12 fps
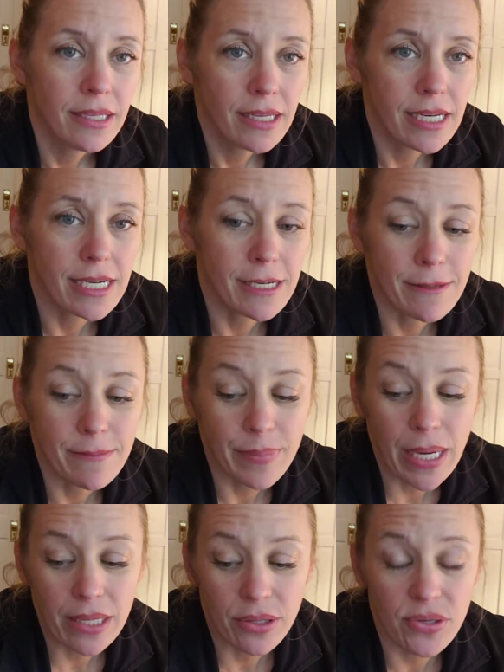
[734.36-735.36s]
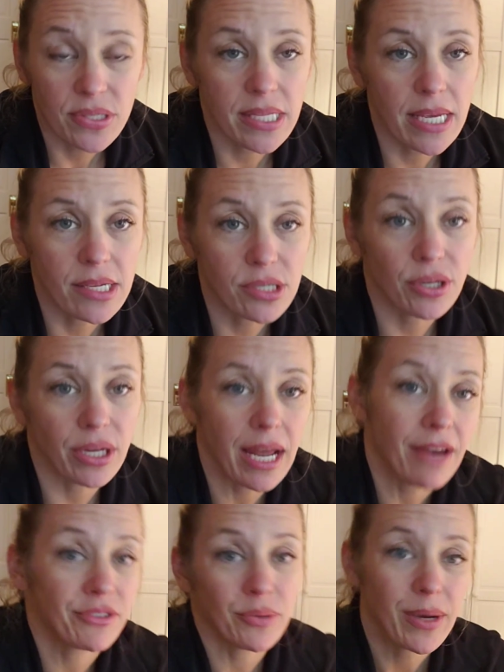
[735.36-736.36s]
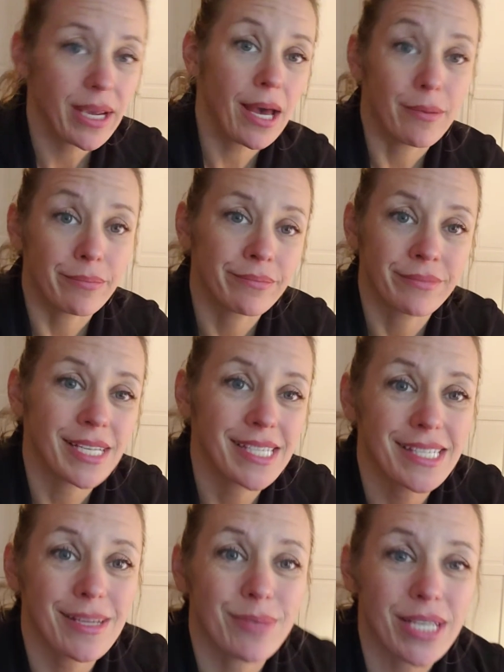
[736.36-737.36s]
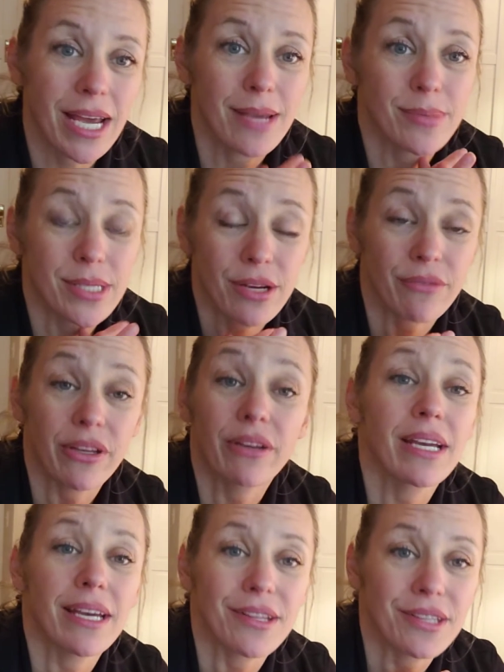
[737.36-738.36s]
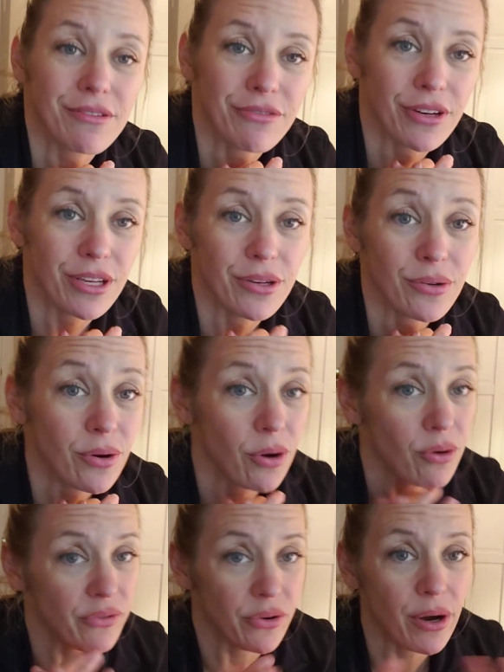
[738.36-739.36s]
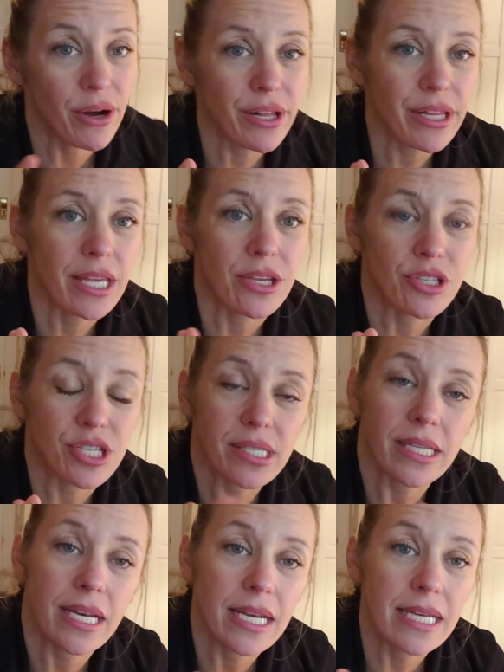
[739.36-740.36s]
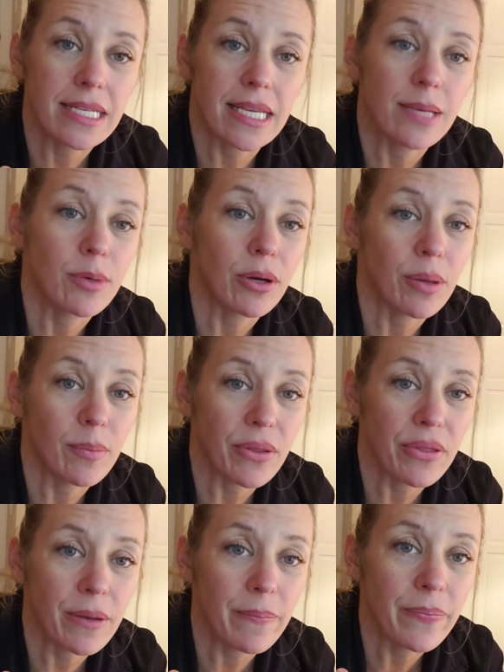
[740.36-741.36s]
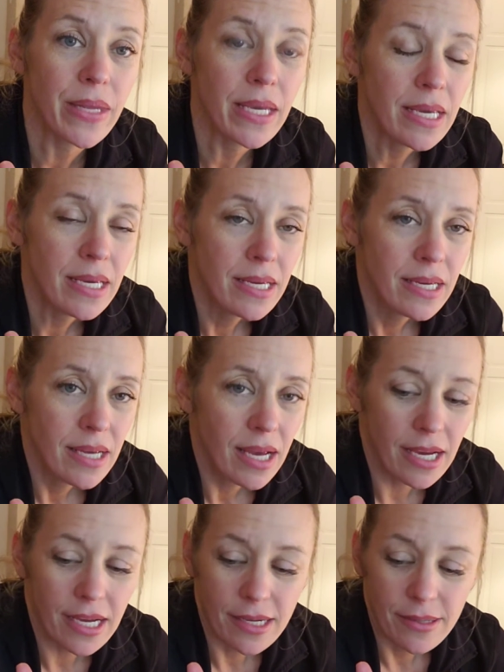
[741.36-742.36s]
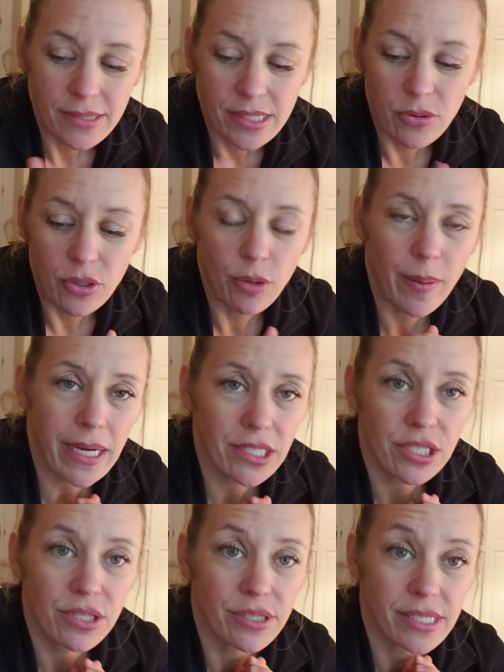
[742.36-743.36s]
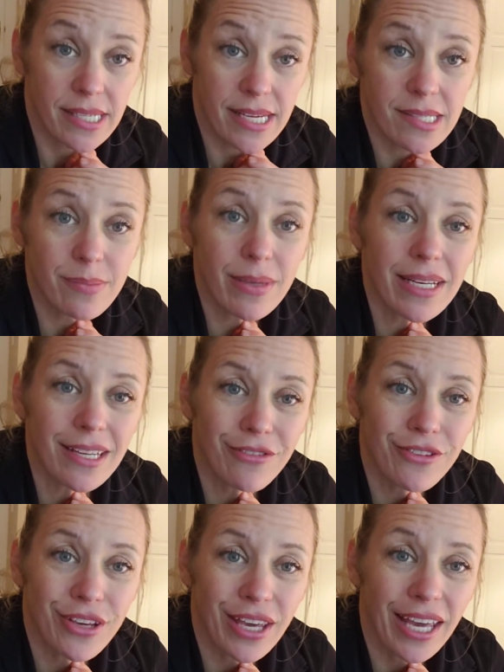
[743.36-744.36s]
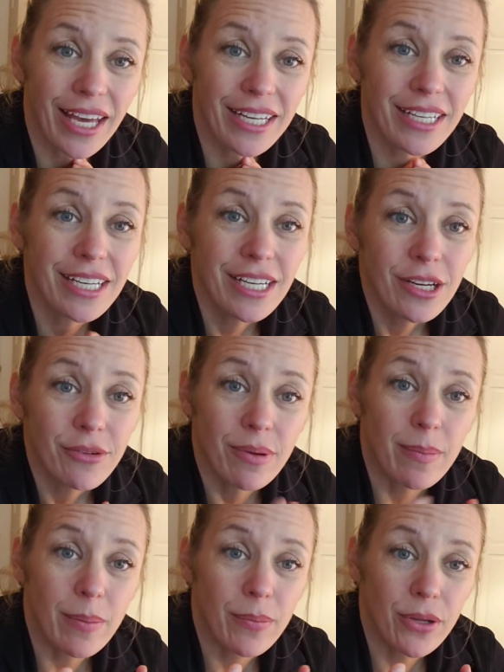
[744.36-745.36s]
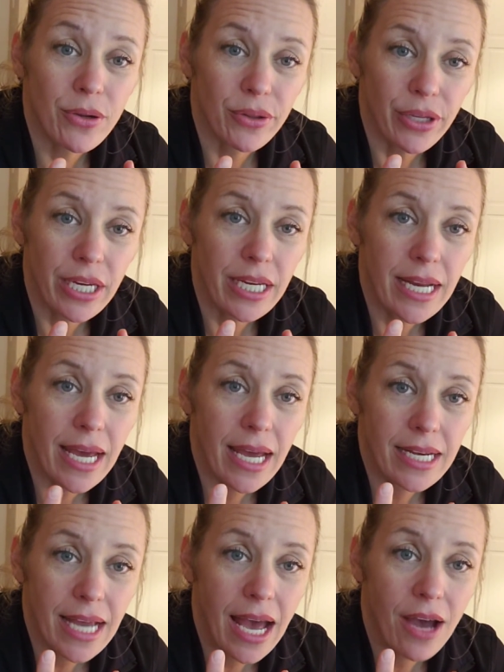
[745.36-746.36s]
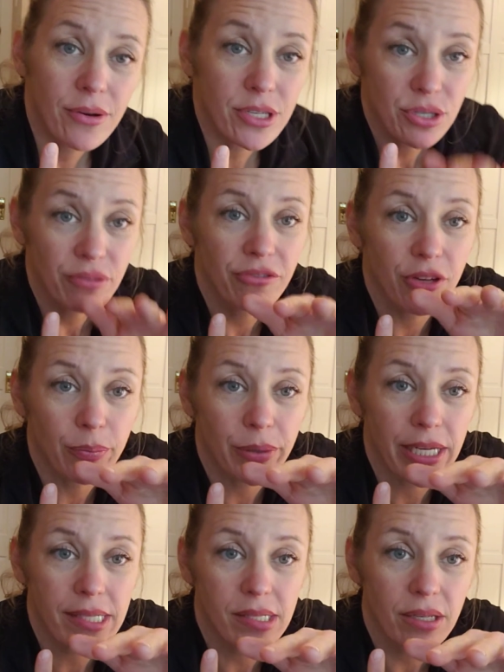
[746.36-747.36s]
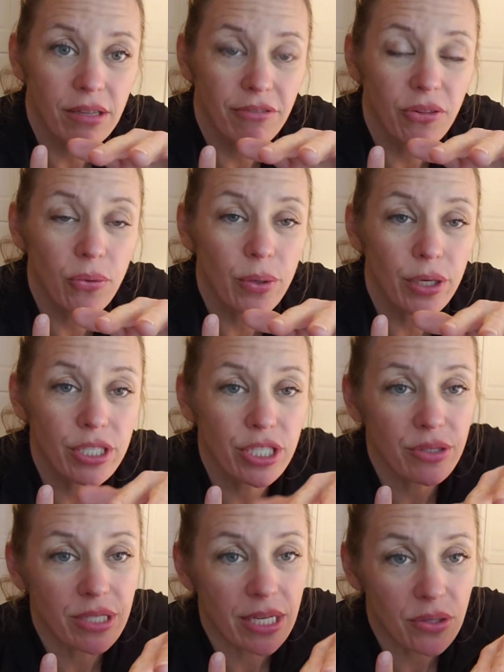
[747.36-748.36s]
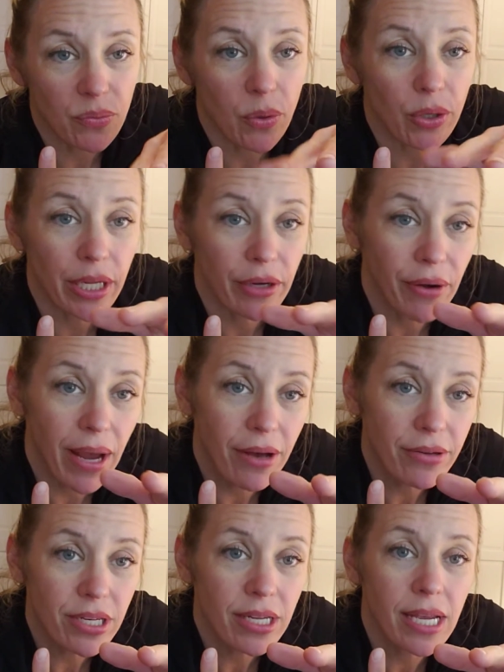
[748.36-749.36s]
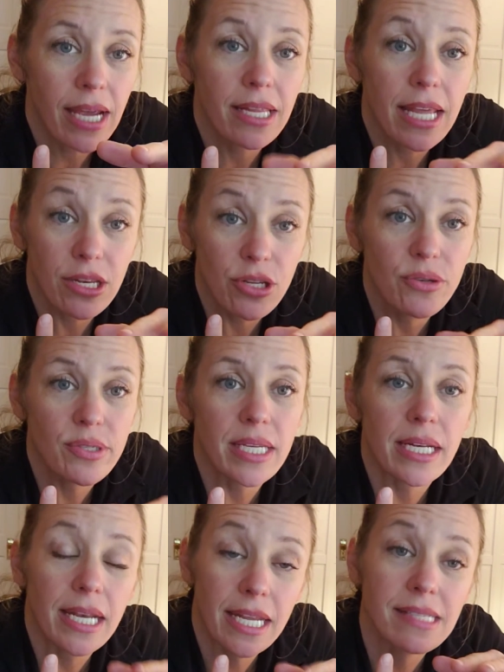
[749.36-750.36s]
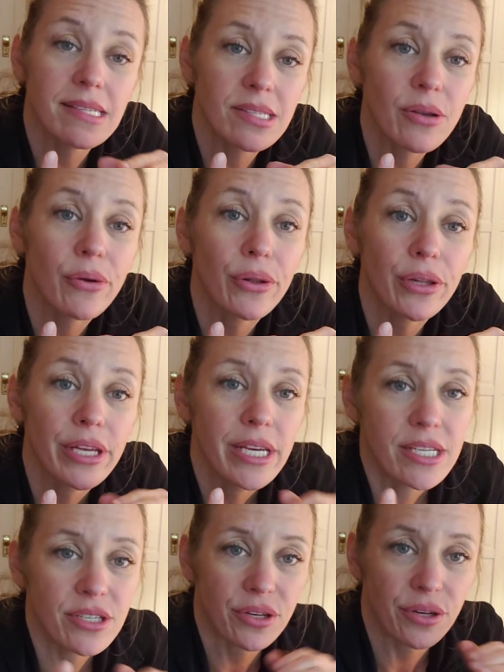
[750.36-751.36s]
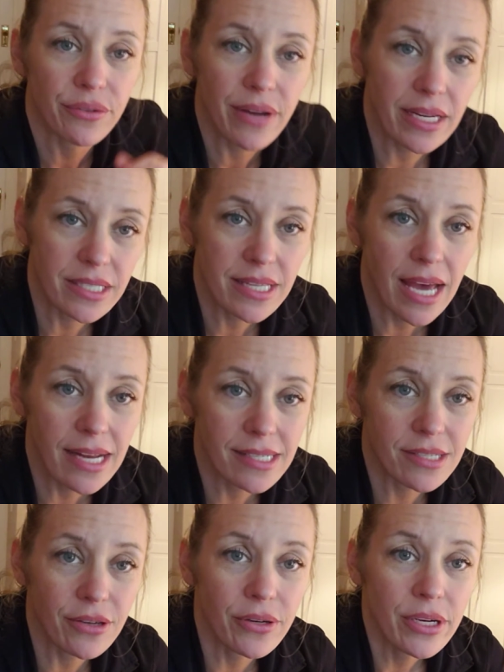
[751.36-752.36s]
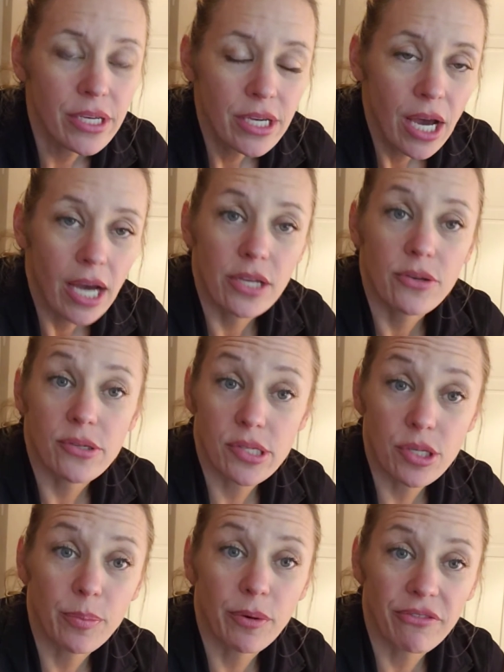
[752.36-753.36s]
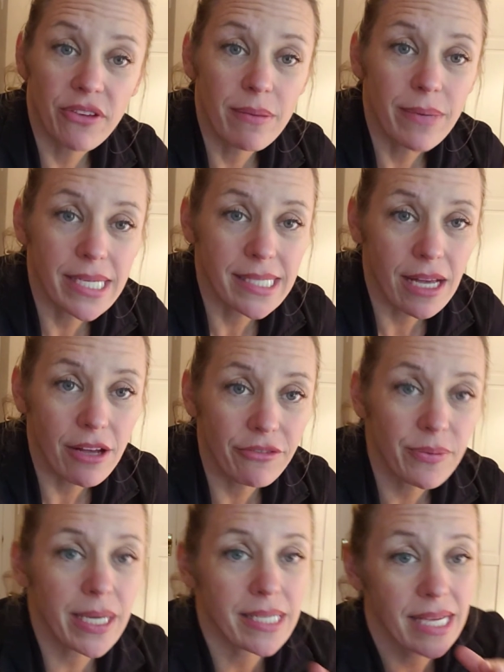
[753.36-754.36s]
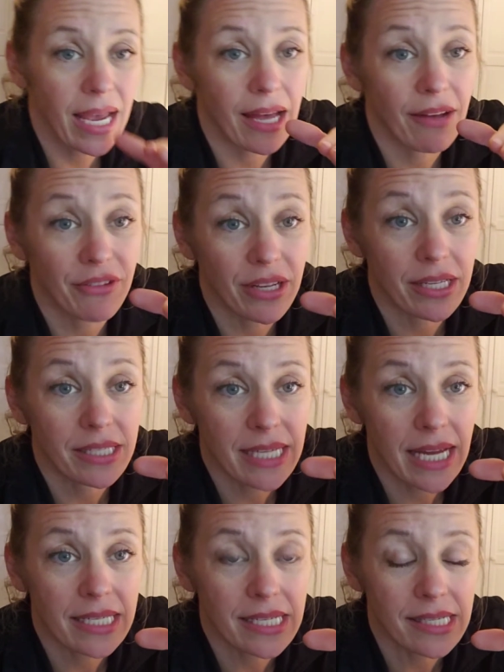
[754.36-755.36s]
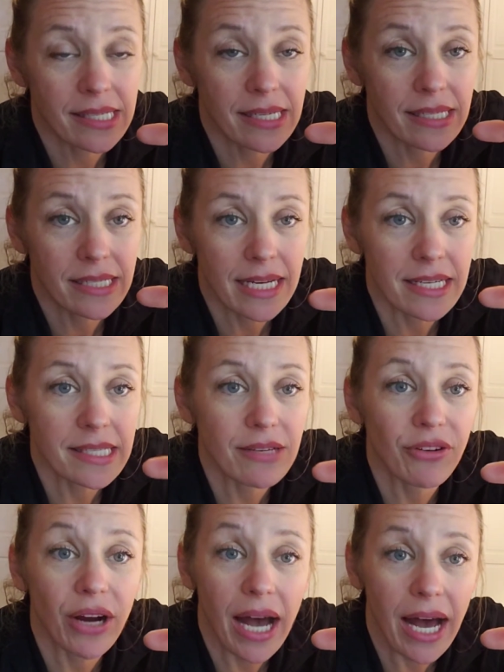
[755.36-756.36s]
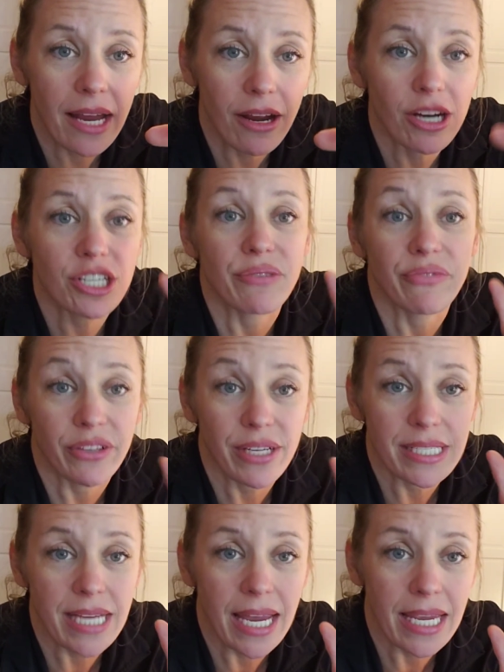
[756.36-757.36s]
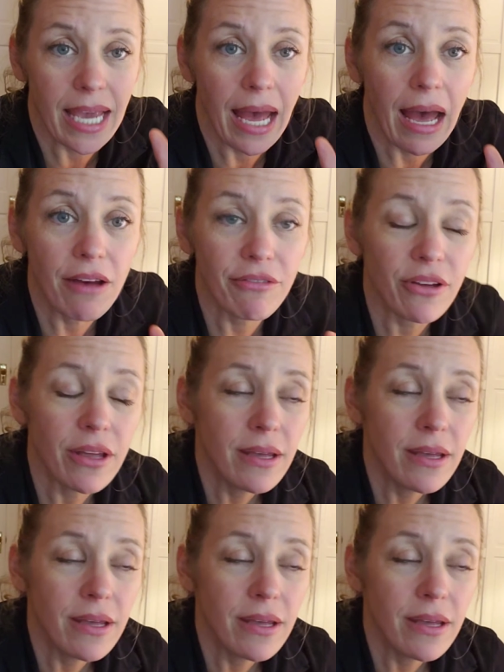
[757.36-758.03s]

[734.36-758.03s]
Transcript: But those things you're going to have to weigh up, because sometimes they're very healthy for you overall, and you're just going to need to keep going with them. So go back to your assessment if you can. Remember, you're looking at how is your foot placed on the floor. Do you tend to roll in or out? And then using an insole to correct that. So I use super feet myself because I have a tendency for a high arch and very tight calf.